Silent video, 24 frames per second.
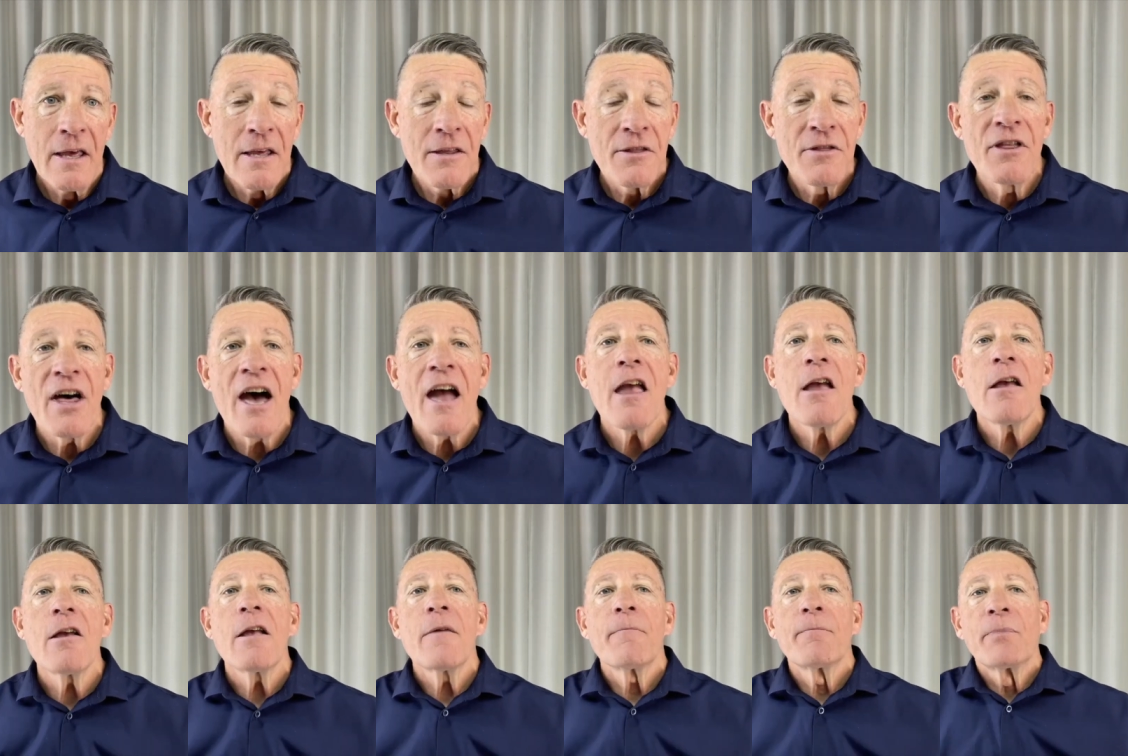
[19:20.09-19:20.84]

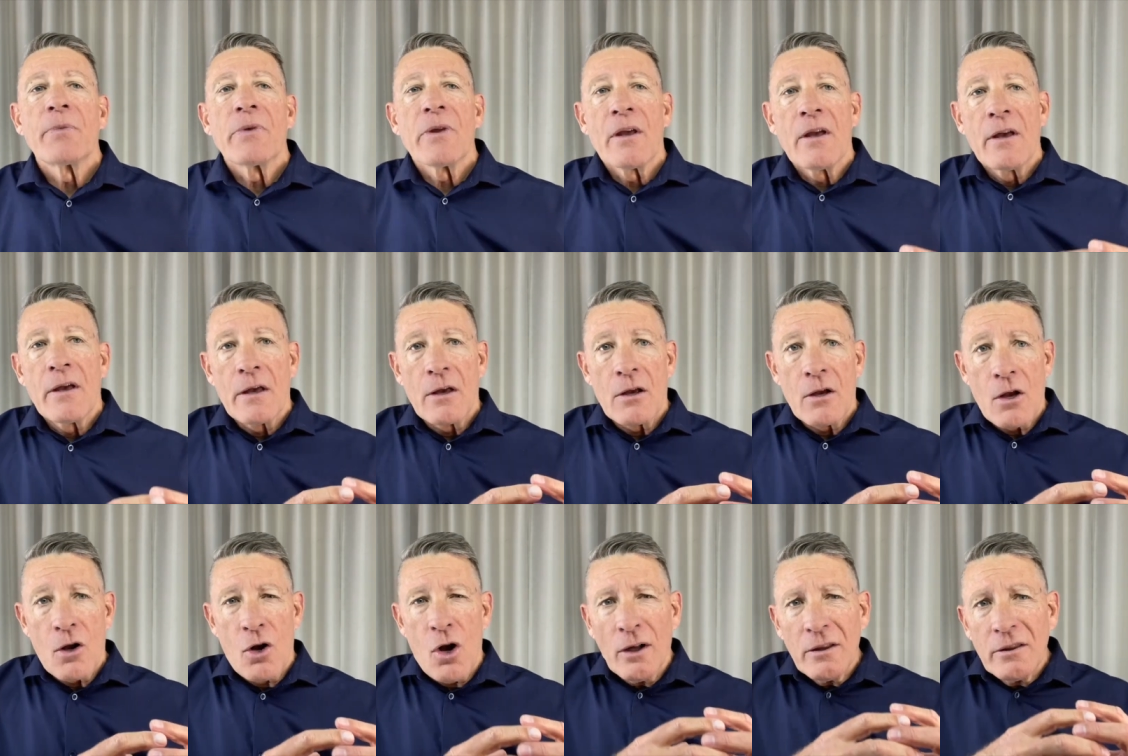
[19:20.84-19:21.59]
They
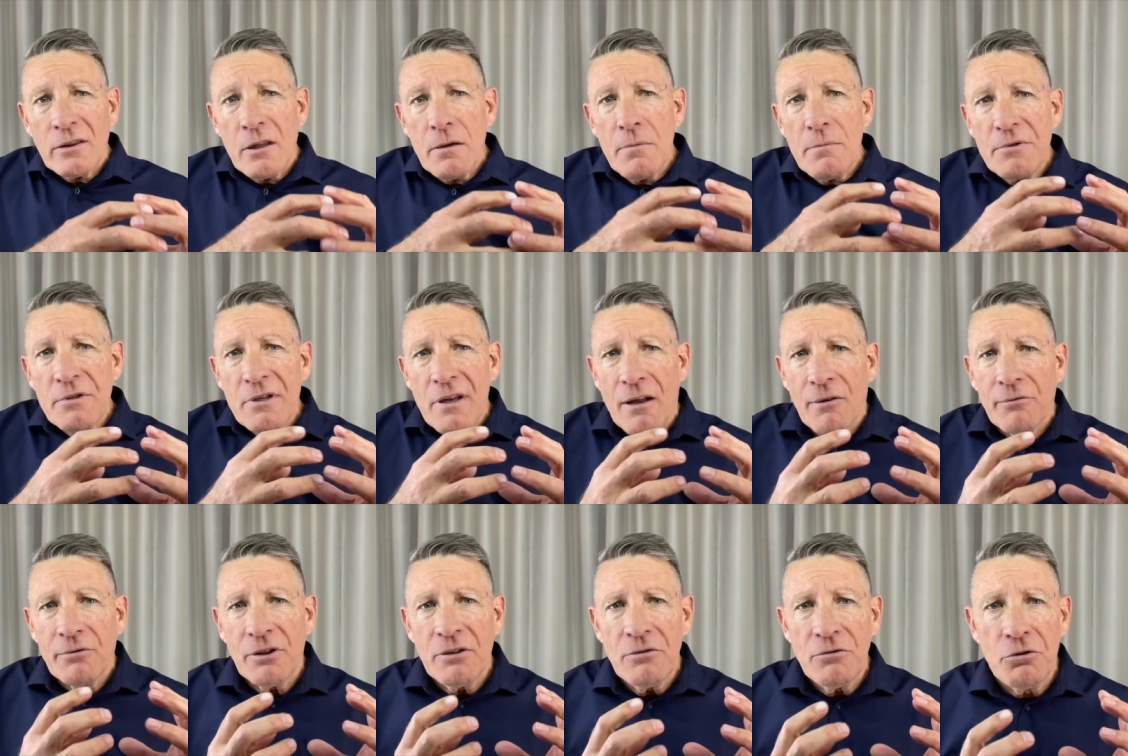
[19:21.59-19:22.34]
got
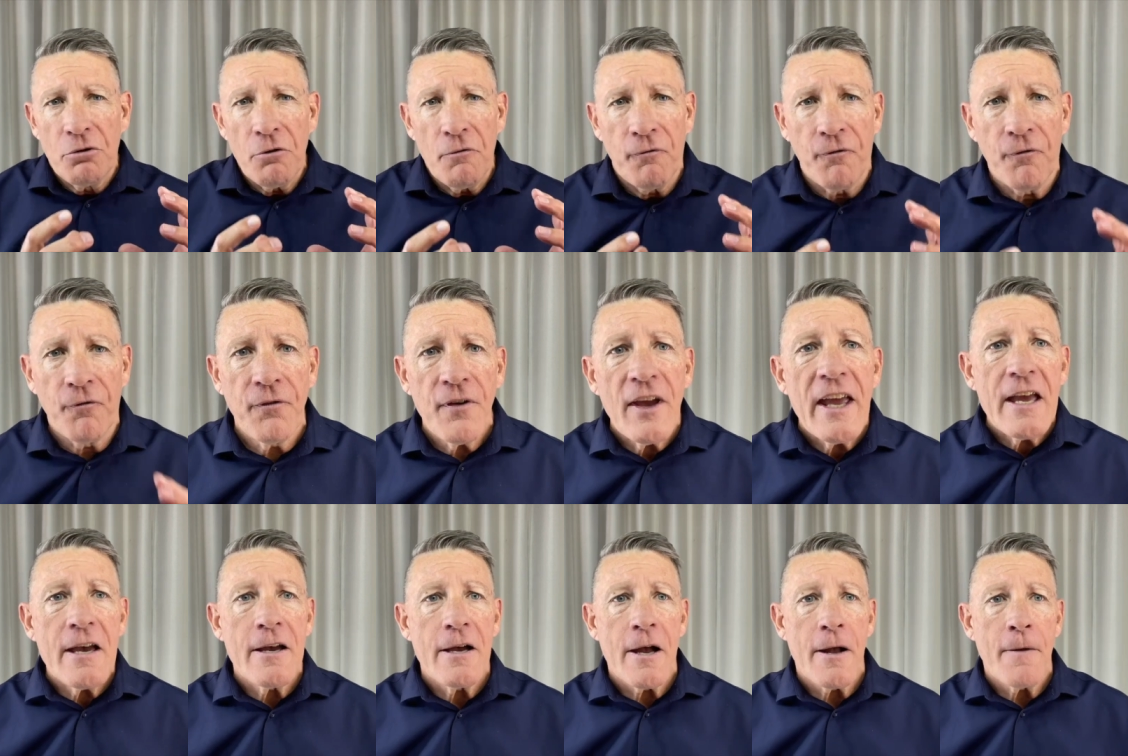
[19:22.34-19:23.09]
themselves into
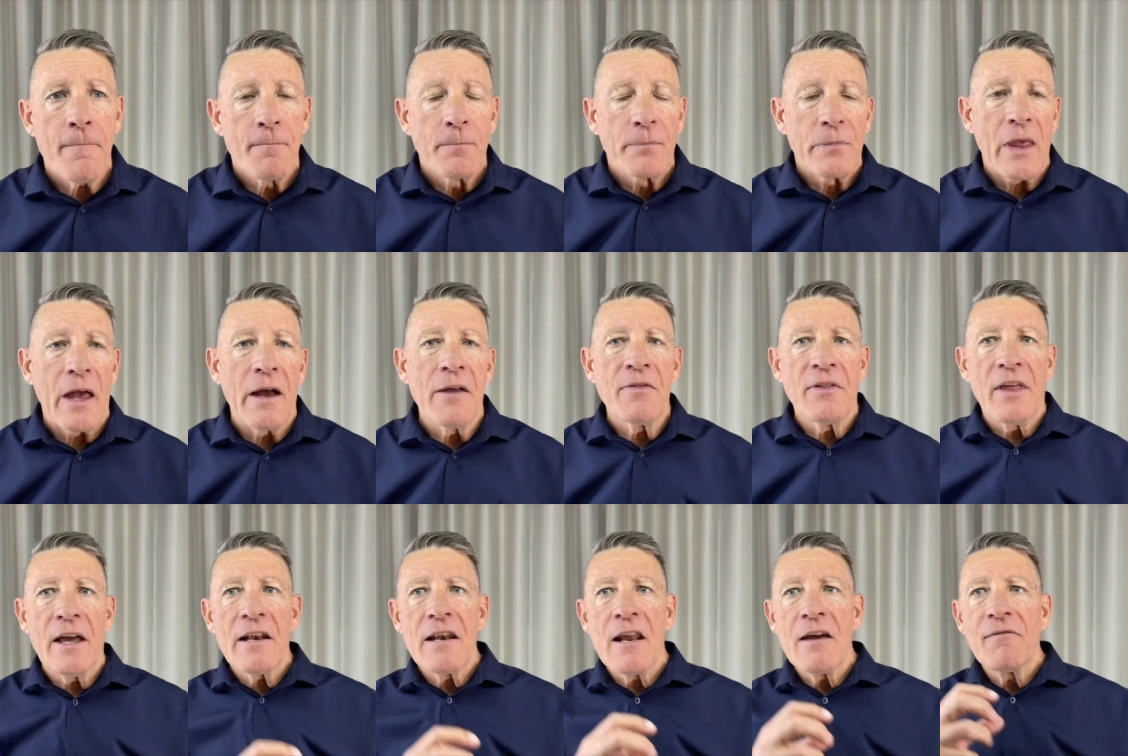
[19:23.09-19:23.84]
fear and
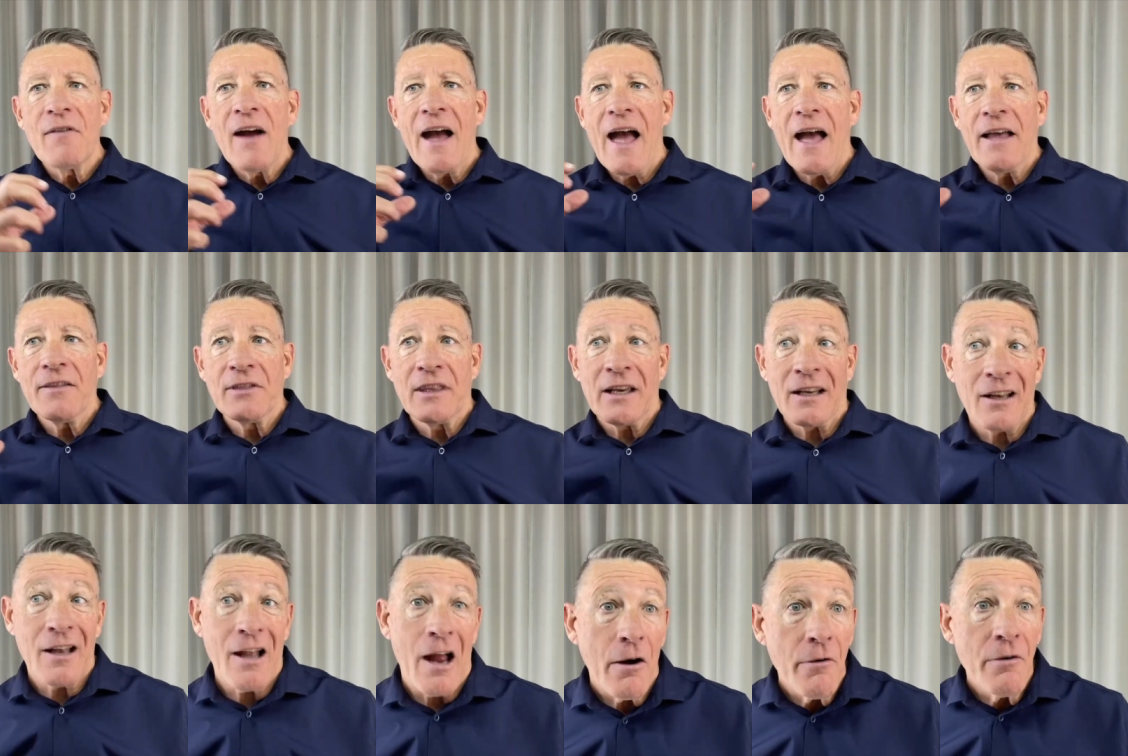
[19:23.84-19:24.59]
they never had the
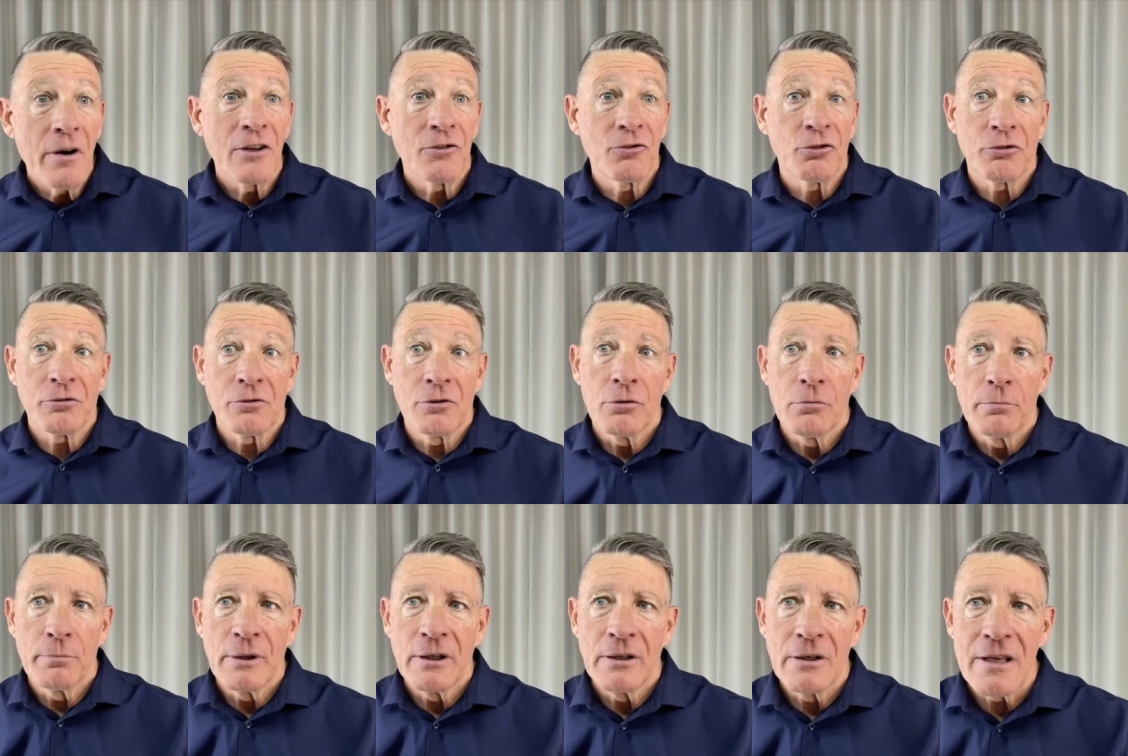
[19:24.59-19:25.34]
courage to
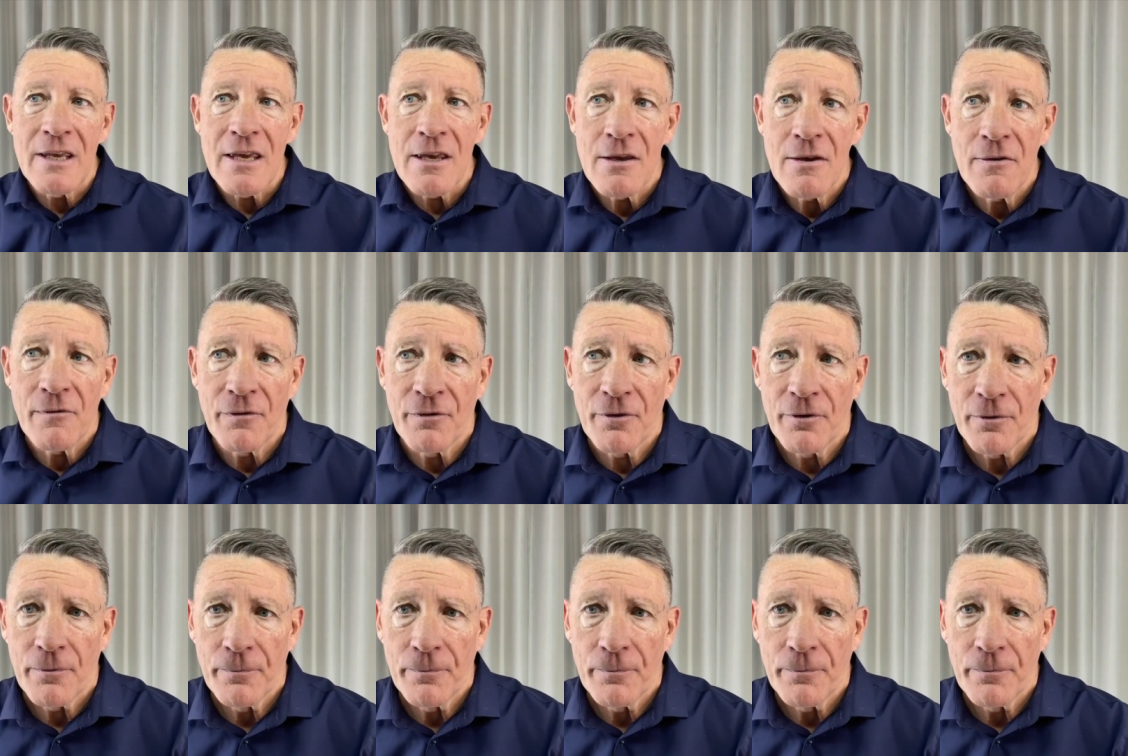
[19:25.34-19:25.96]
believe.